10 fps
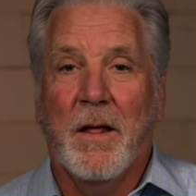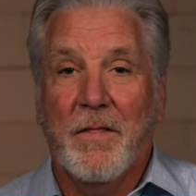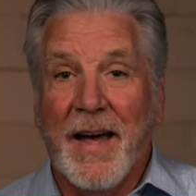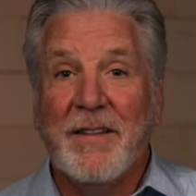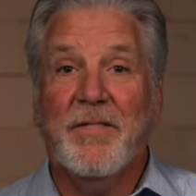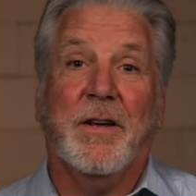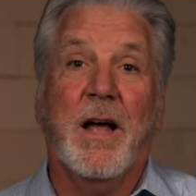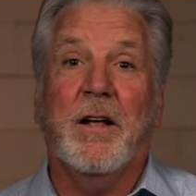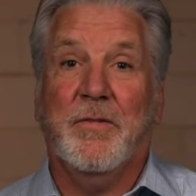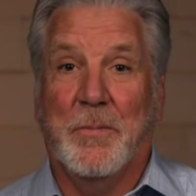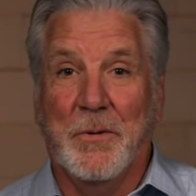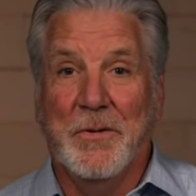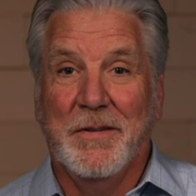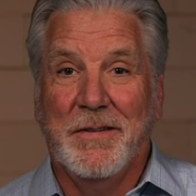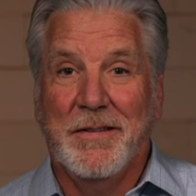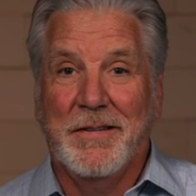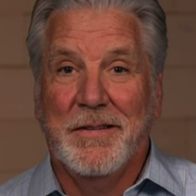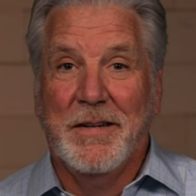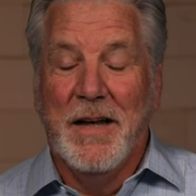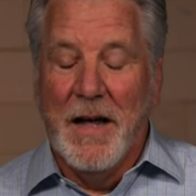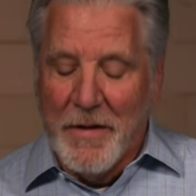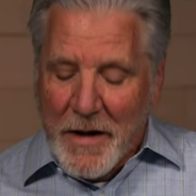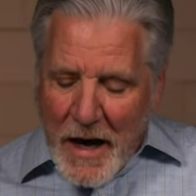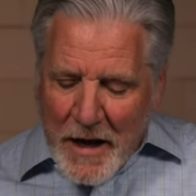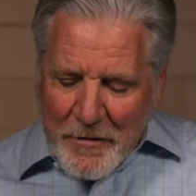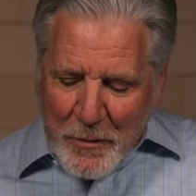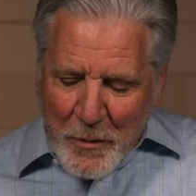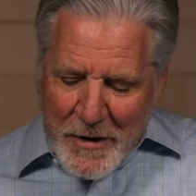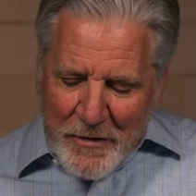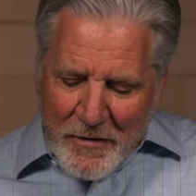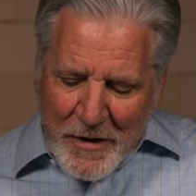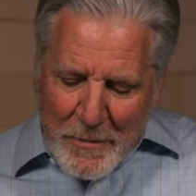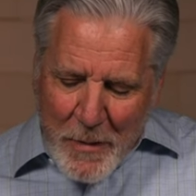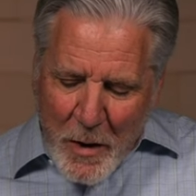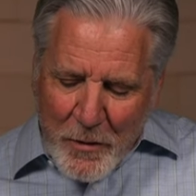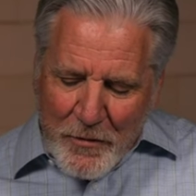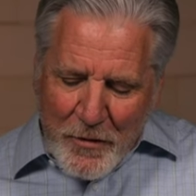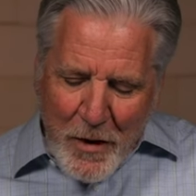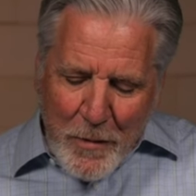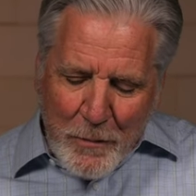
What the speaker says: That's the gospel. And the gospel is the most